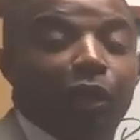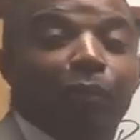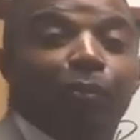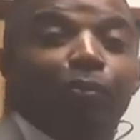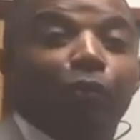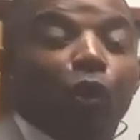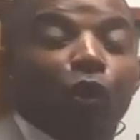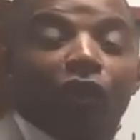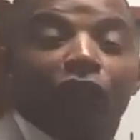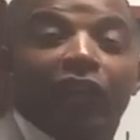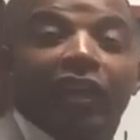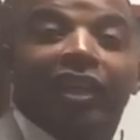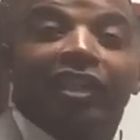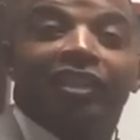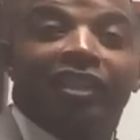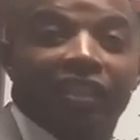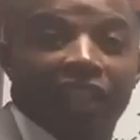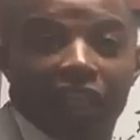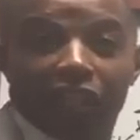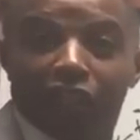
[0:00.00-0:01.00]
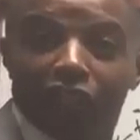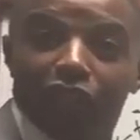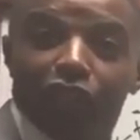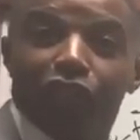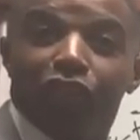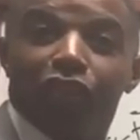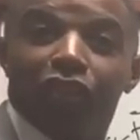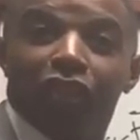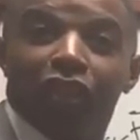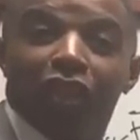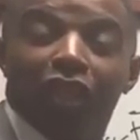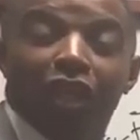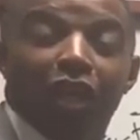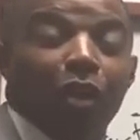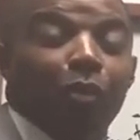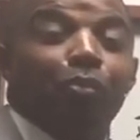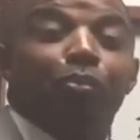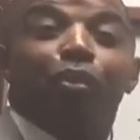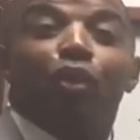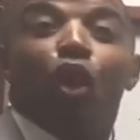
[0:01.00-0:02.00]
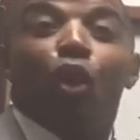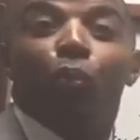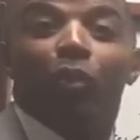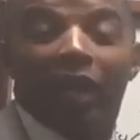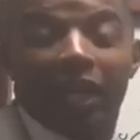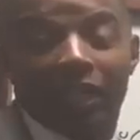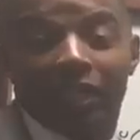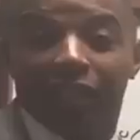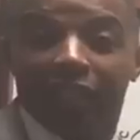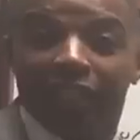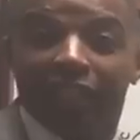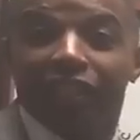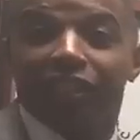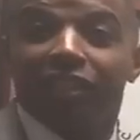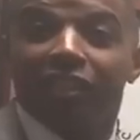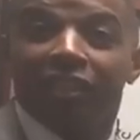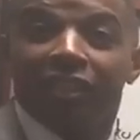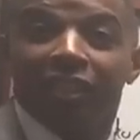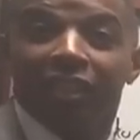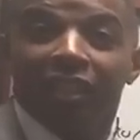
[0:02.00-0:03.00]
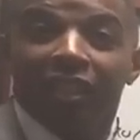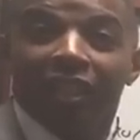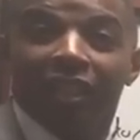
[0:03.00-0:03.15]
motivated sellers, probate list,